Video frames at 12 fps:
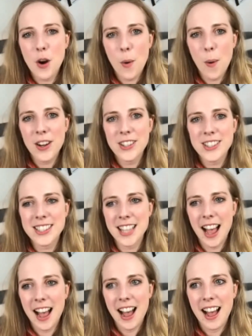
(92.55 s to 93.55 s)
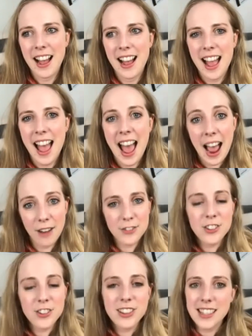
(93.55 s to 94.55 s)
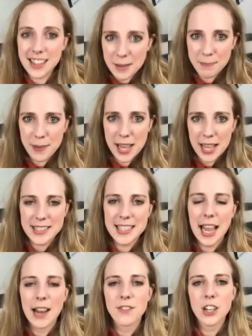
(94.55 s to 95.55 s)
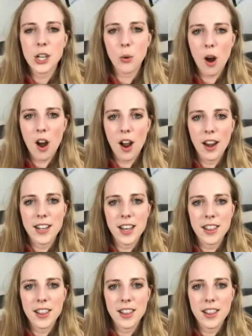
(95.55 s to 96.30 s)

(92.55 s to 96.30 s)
course, after the Olympics, every quad,